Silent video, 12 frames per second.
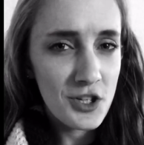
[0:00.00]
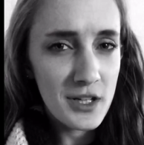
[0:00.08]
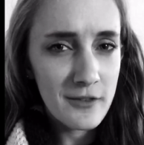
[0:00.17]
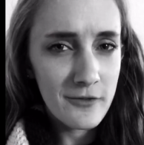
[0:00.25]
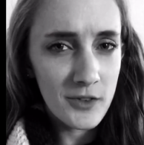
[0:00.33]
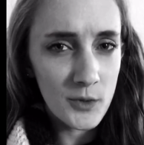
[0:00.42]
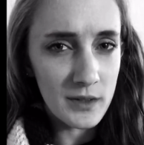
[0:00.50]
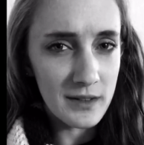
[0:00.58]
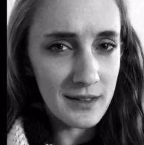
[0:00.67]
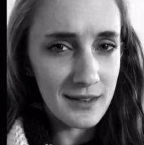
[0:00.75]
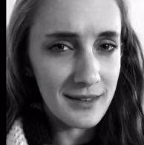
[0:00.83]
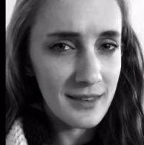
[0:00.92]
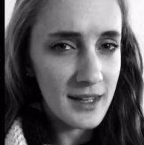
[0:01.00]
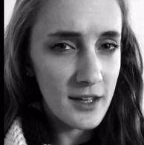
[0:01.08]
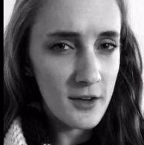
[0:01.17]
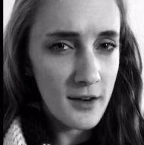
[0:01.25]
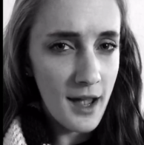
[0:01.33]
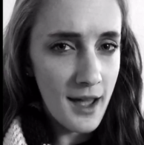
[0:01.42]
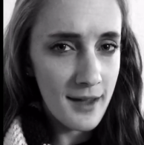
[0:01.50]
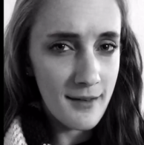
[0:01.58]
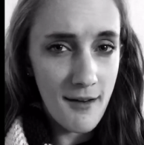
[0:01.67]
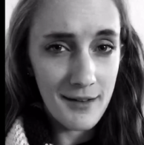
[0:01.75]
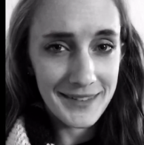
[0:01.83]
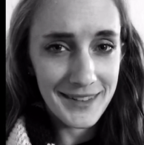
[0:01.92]
influences theater had
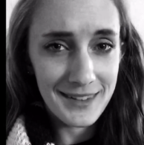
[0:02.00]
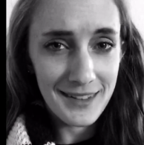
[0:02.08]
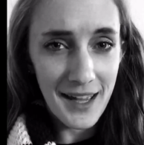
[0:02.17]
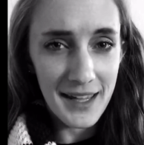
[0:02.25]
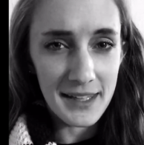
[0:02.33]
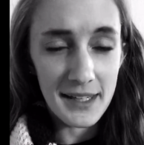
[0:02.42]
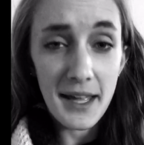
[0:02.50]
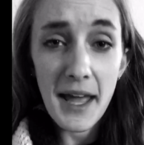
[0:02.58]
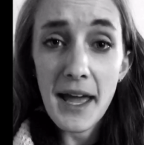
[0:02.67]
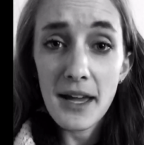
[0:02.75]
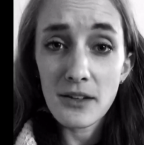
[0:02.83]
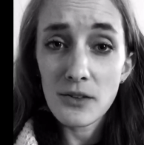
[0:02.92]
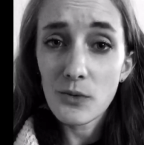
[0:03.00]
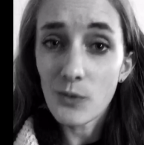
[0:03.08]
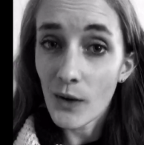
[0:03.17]
on society and